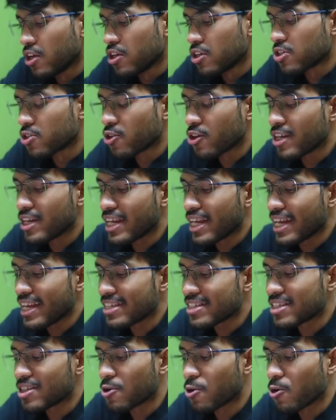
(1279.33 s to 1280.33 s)
So in
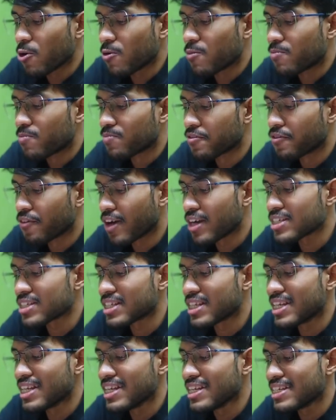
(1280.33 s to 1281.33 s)
ISRO,
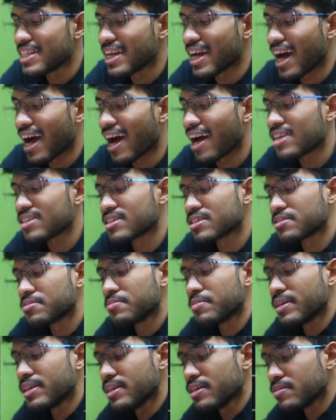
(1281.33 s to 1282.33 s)
firstly, they asked
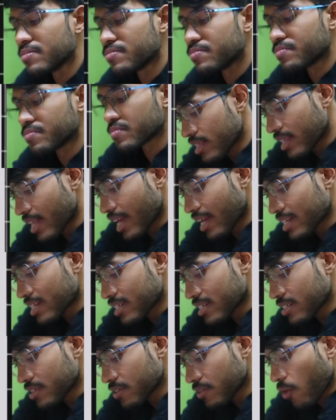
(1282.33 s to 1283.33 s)
me that
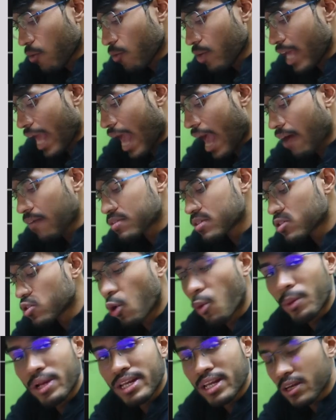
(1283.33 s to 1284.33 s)
we have
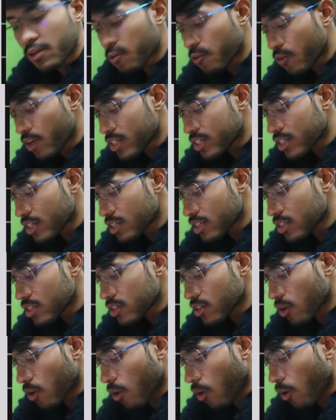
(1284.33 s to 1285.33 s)
so many equations,
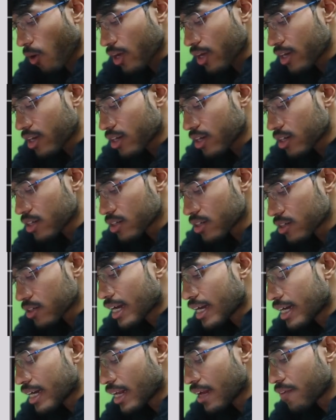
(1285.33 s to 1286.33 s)
Euler,
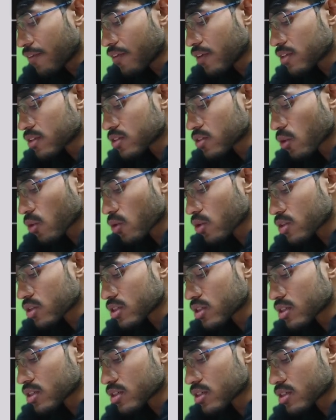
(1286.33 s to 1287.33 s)

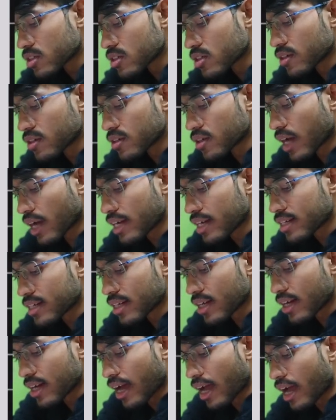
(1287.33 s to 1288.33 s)
Navier-Stokes, right?
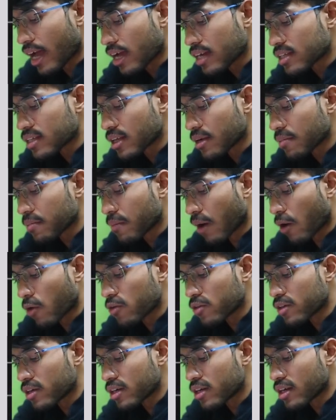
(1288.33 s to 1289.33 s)
And the
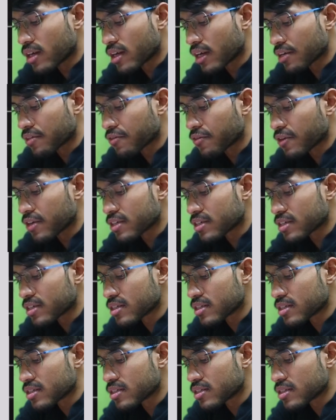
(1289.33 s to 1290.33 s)
boundary Euler
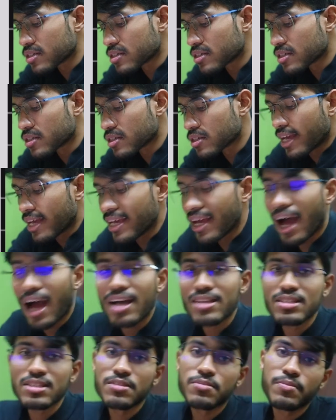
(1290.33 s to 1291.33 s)
equations. He
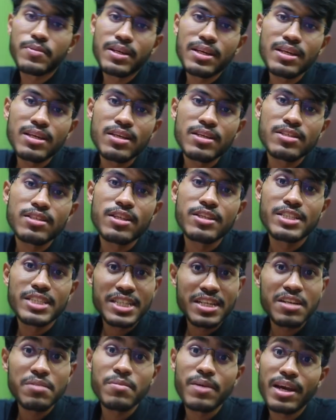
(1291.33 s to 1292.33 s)
asked me, the
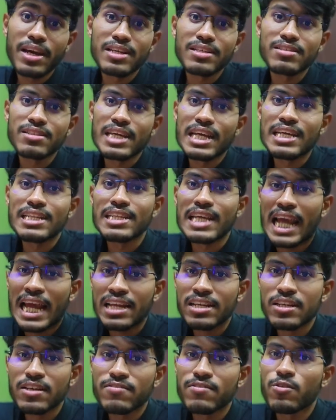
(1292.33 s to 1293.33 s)
chairman in the
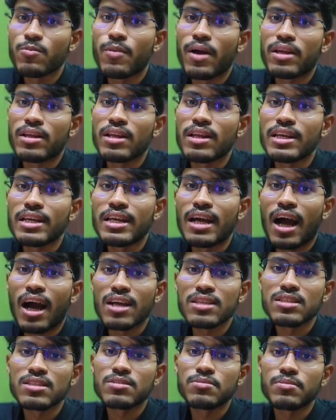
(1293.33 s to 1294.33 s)
interview panel, he
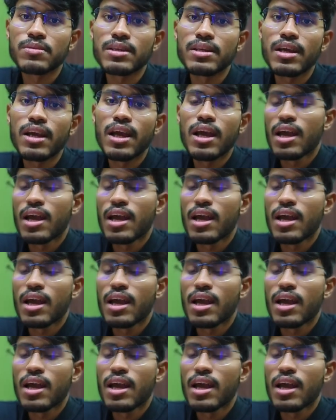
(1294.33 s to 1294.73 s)
asked me